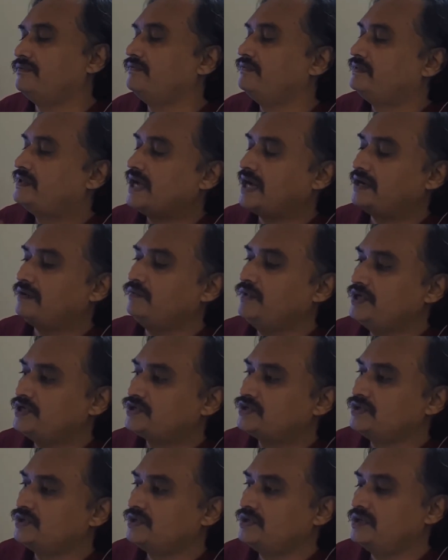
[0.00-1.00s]
that we
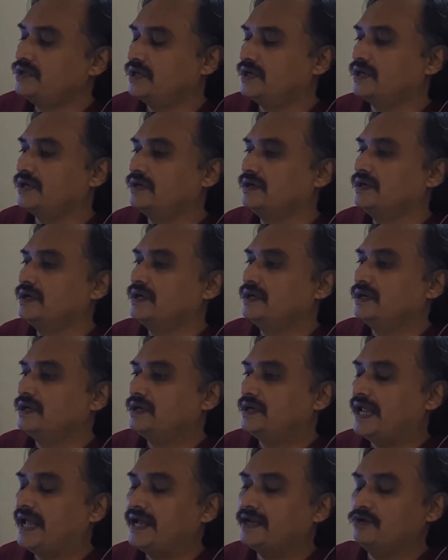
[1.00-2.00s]
should
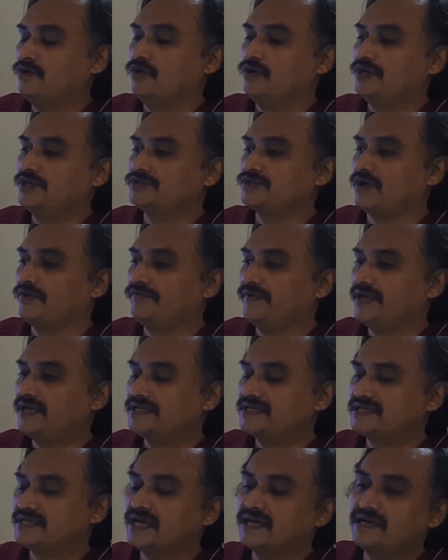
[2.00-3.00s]
take notice of
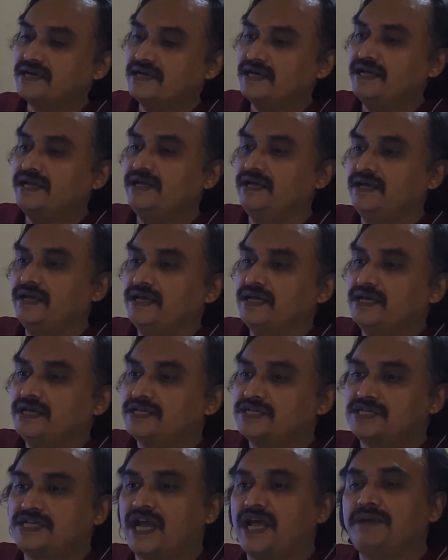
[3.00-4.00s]
is, generally
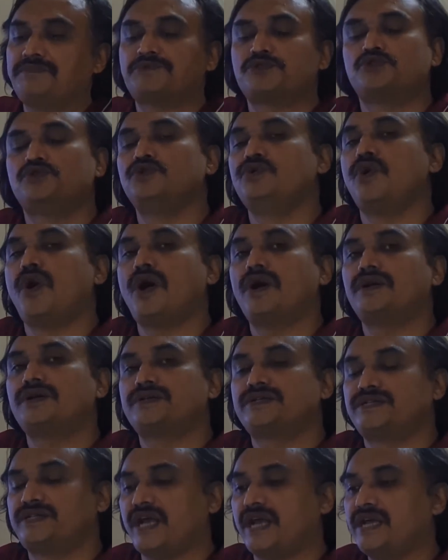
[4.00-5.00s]
shapes do
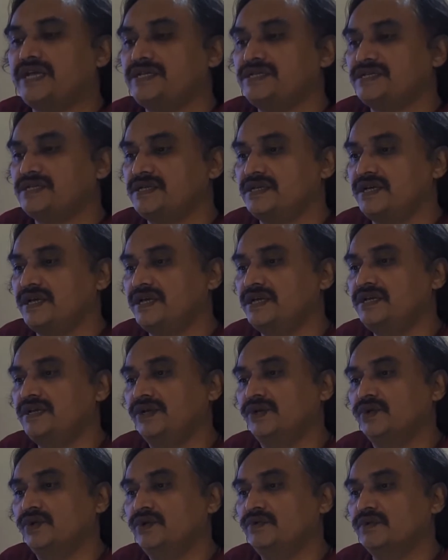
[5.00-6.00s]
not change in
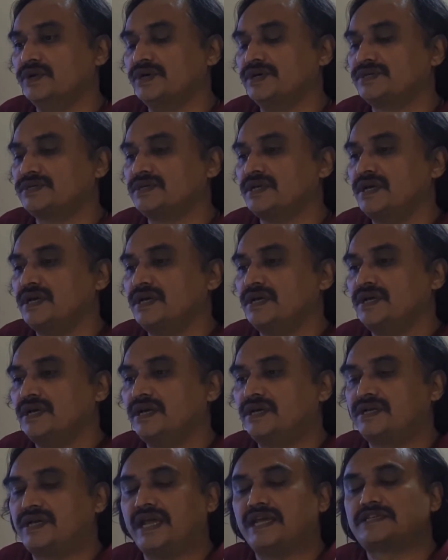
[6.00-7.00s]
universe.
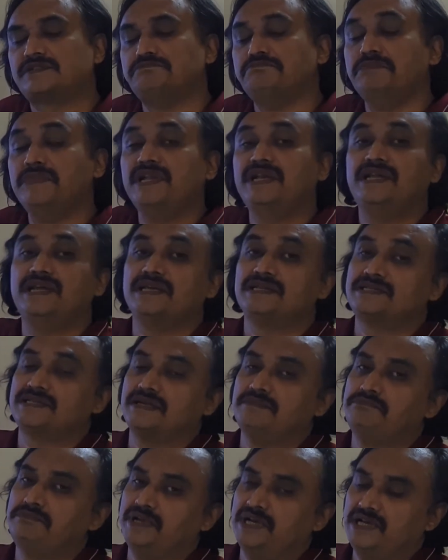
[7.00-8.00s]
It takes millions
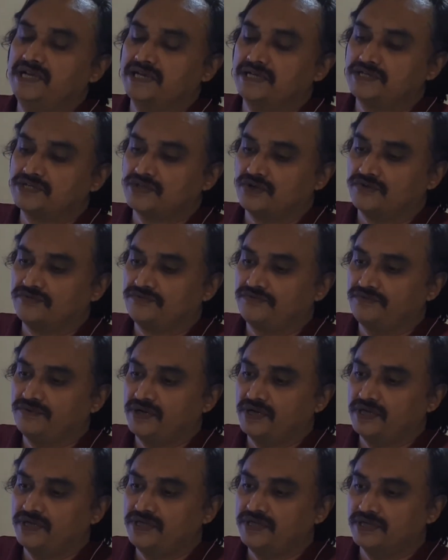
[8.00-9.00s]
and billions of
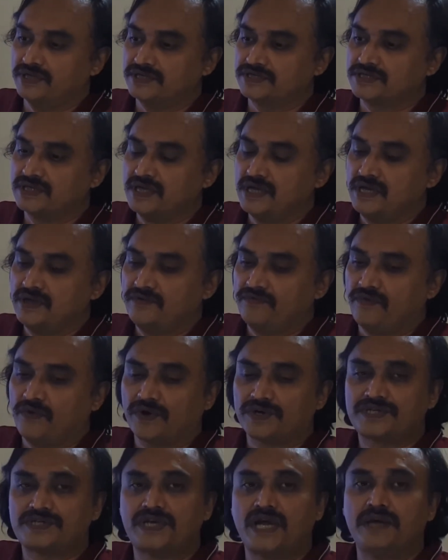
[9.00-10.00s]
years
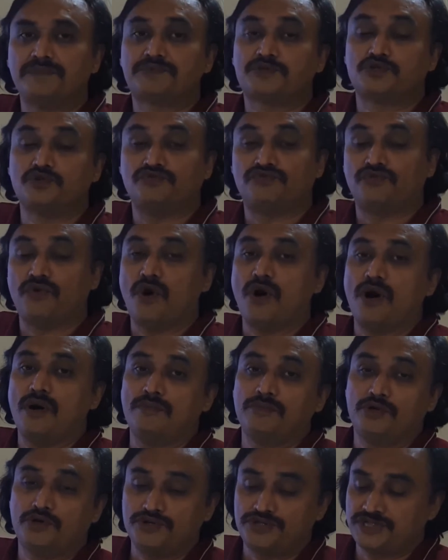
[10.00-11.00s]
for shapes to
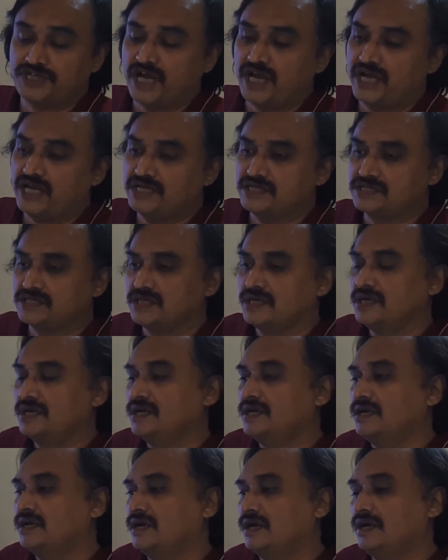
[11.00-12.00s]
form, to change,
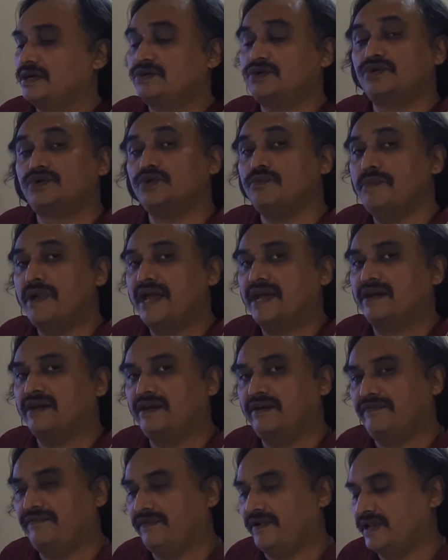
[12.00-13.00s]
to make a
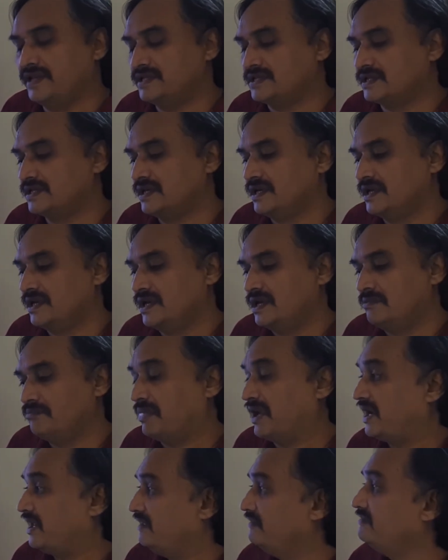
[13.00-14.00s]
difference.
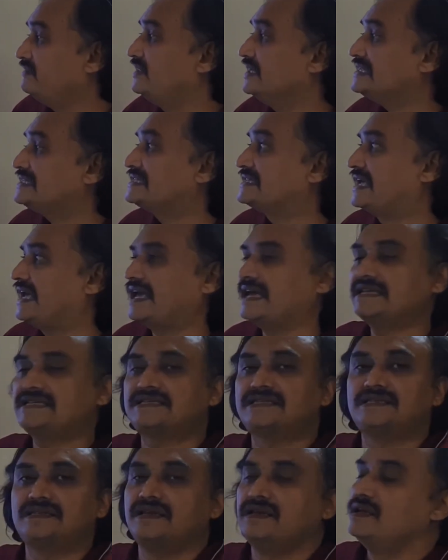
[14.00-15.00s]
But in this
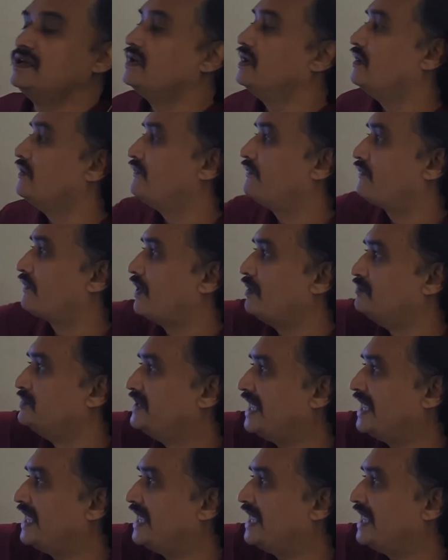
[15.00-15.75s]
case, from